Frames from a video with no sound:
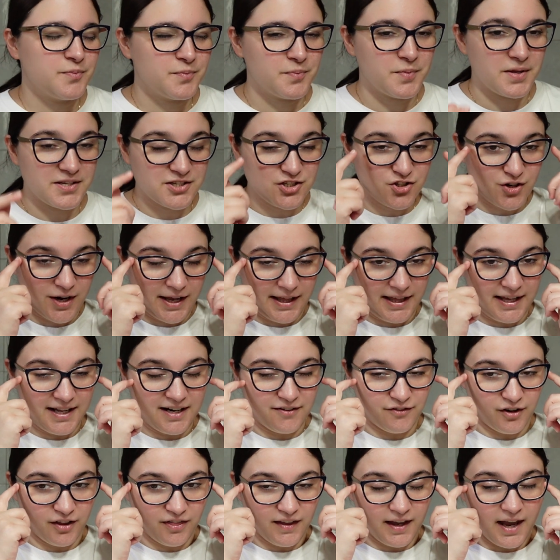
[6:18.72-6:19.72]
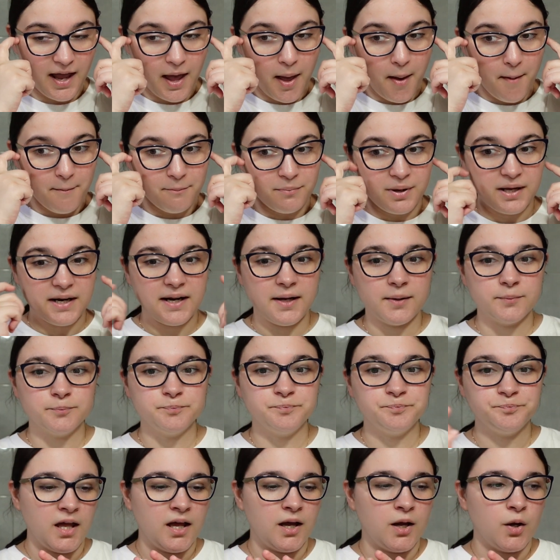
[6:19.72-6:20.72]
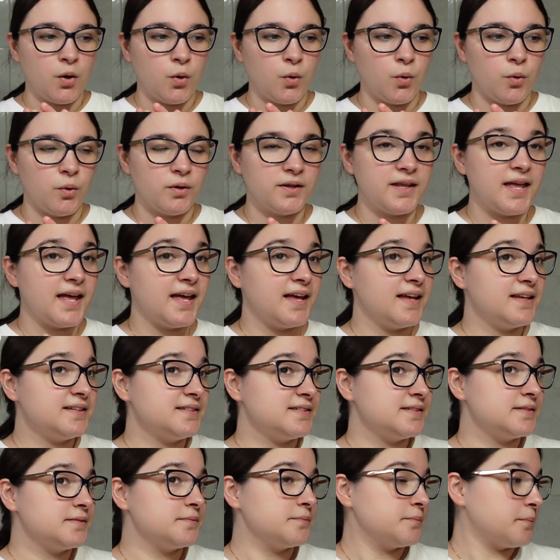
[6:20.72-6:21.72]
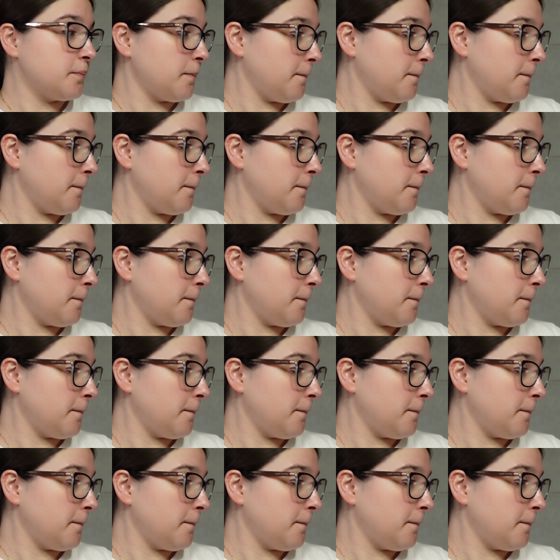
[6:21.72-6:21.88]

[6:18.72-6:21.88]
Australia and everything. But um, yes?